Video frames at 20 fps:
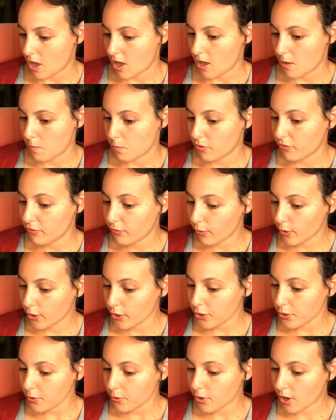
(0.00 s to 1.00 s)
Um,
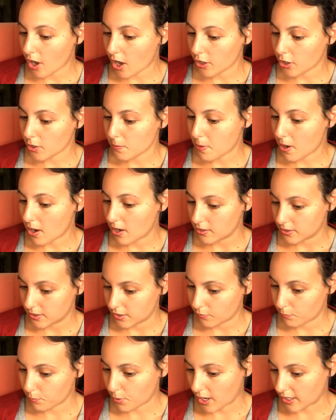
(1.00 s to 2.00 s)
before you got your
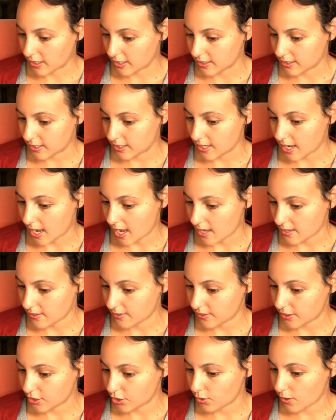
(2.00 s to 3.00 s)
positive pregnancy
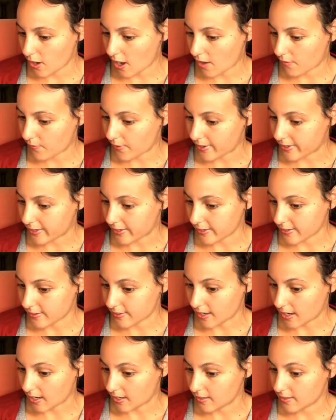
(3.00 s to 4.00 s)
test, did you have any
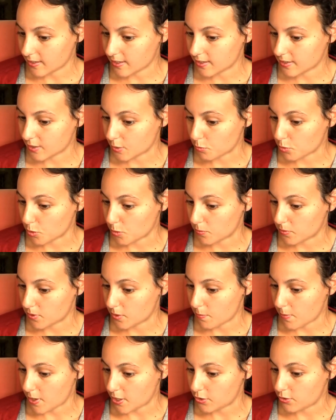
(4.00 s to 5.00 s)
signs and symptoms
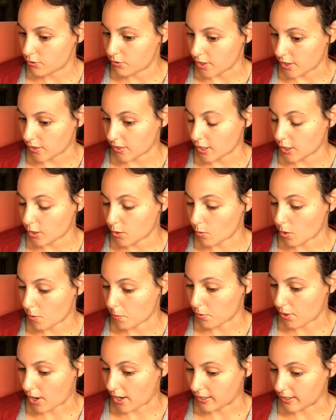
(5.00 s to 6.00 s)
that made you think that you
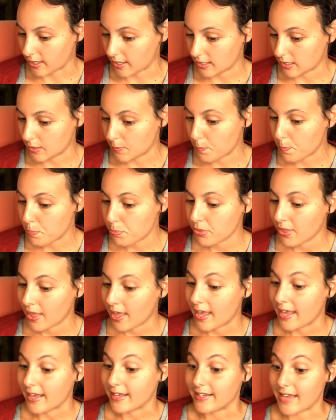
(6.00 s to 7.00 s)
are pregnant?
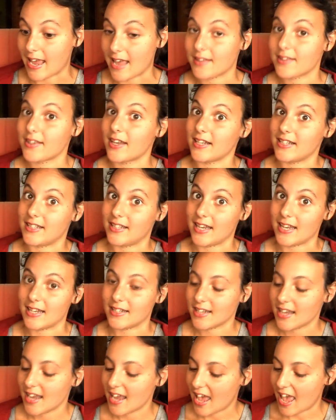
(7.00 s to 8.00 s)
Yes, I
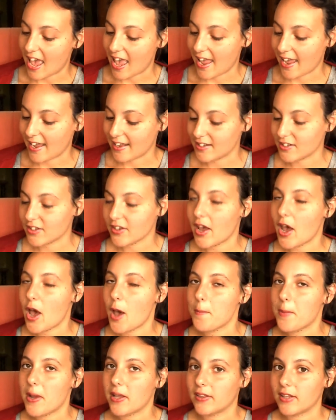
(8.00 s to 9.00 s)
did. And
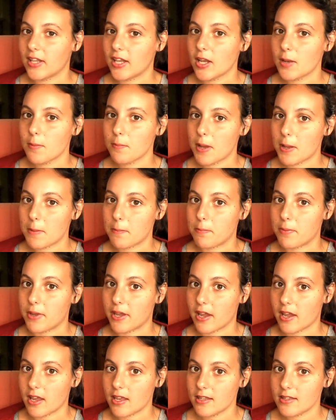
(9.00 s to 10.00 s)
um, I think my
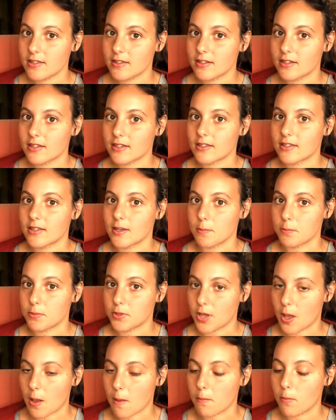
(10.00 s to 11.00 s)
biggest
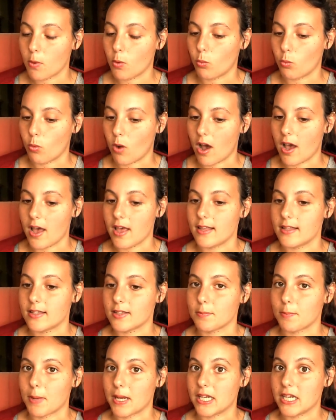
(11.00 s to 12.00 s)
symptom
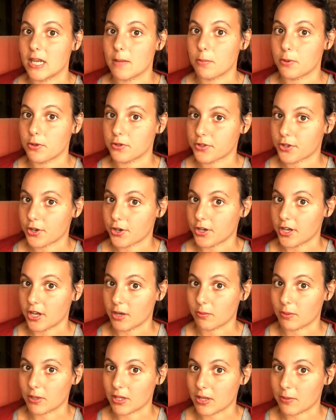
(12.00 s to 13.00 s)
was my nipples
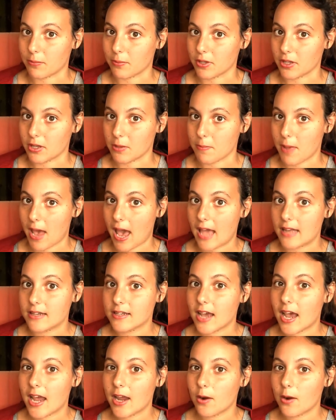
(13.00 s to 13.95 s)
hurting really, really bad.